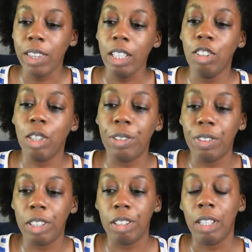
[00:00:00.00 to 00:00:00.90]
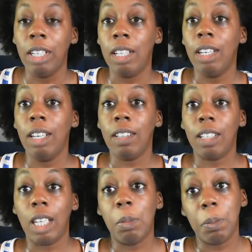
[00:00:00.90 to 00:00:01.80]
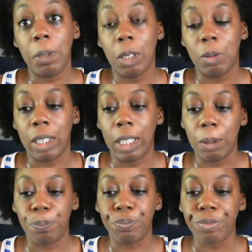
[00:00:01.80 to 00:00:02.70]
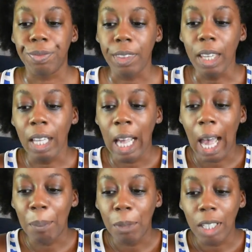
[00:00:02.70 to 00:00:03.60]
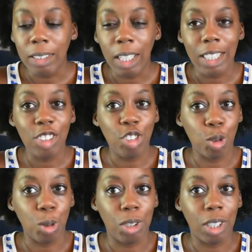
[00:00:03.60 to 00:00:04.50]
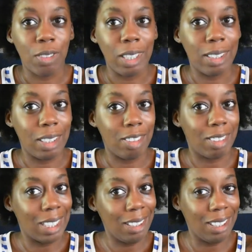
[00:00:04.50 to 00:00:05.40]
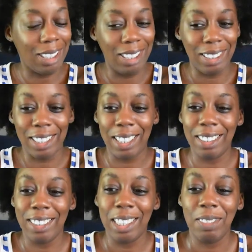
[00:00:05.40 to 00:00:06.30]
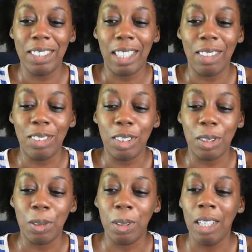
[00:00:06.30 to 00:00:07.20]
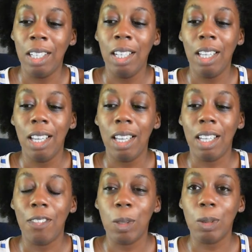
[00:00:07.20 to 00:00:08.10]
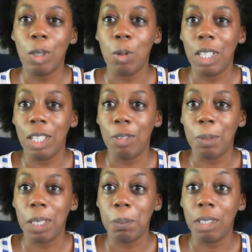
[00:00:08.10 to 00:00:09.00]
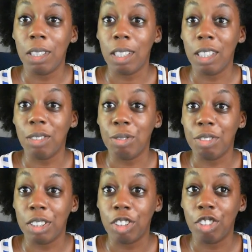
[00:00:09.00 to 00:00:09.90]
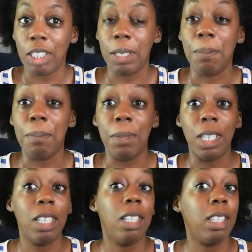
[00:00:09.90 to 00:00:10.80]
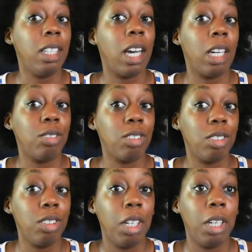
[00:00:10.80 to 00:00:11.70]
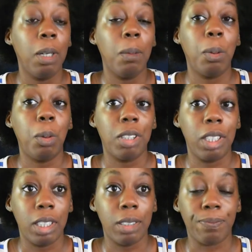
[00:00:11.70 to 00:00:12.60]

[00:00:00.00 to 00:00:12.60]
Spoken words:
So I figured the lemon peel would help. I'm not entirely sure if I did it right the second time, because I don't know if it was okay for me to put it in the fridge immediately after pouring it